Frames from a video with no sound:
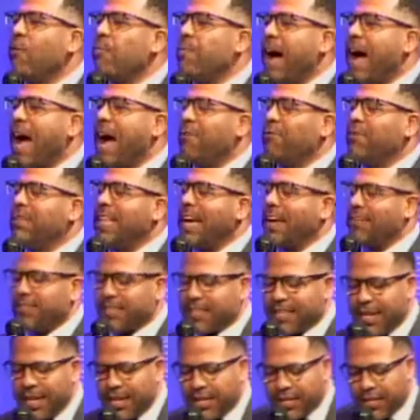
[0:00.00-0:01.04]
by without
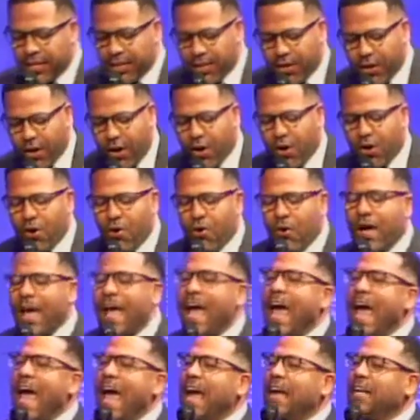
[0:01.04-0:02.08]
setting a goal
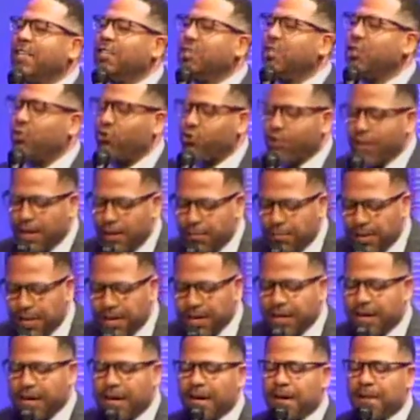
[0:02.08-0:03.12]
and
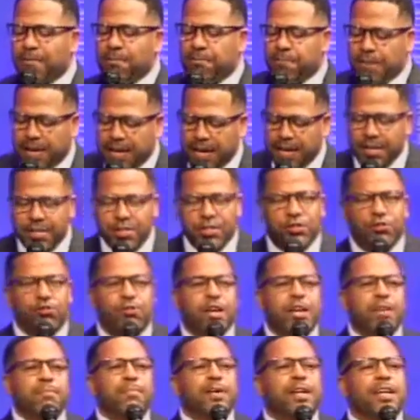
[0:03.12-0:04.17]
dreaming a big
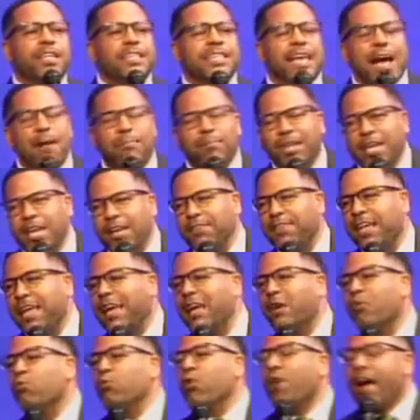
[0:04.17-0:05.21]
dream, because I believe that
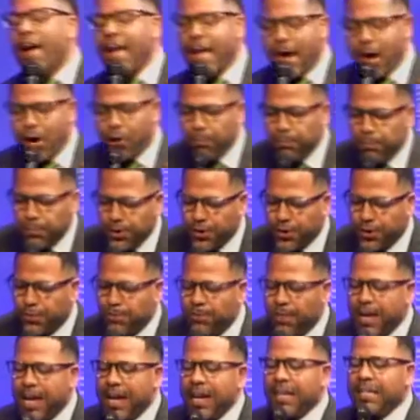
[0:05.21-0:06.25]
it will help you
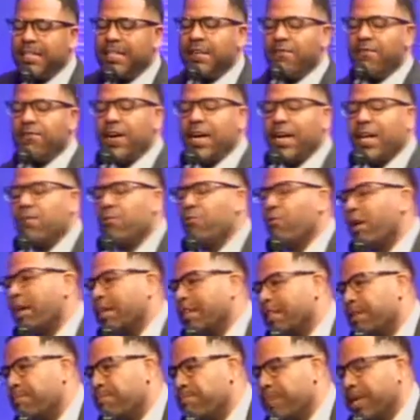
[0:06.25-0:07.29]
develop one
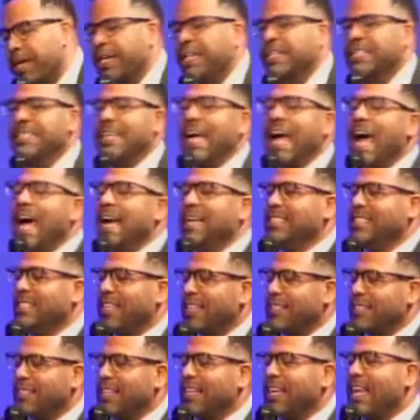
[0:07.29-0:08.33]
of the biggest
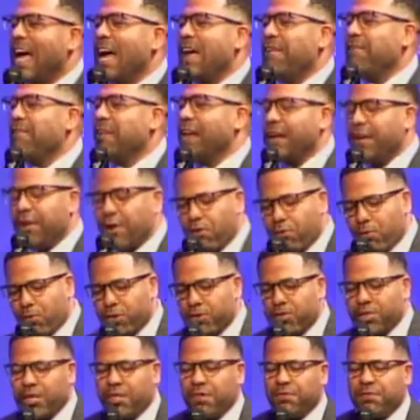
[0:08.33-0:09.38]
assets in life, and I don't
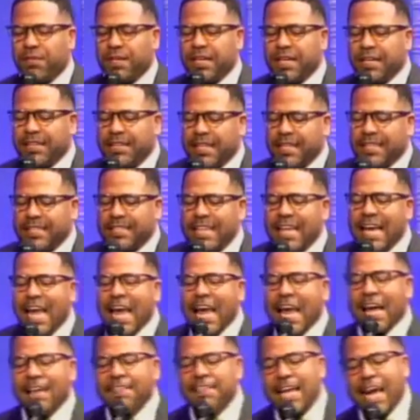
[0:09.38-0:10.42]
want you to forget this,
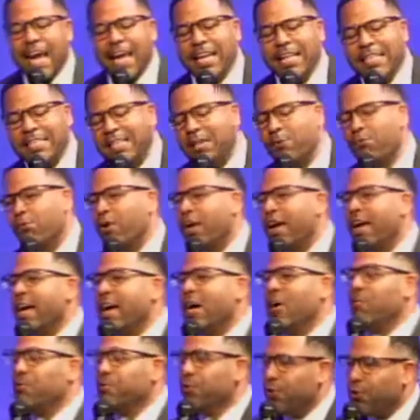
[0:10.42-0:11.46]
and that is it will
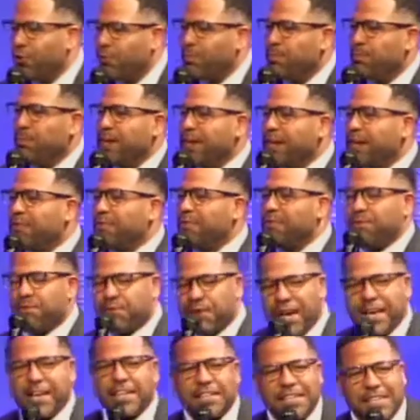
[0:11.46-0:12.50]
help you build
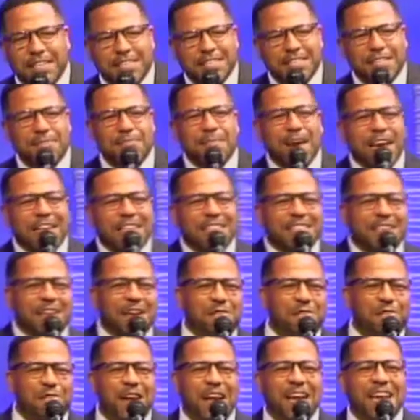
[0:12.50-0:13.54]
faith. Can somebody say
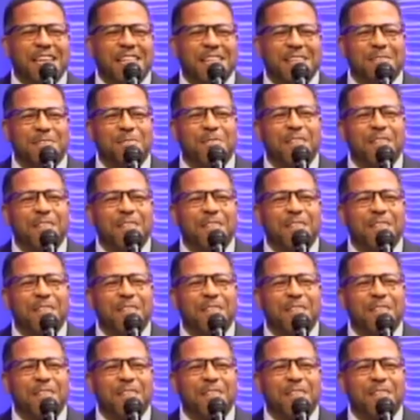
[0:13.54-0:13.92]
faith?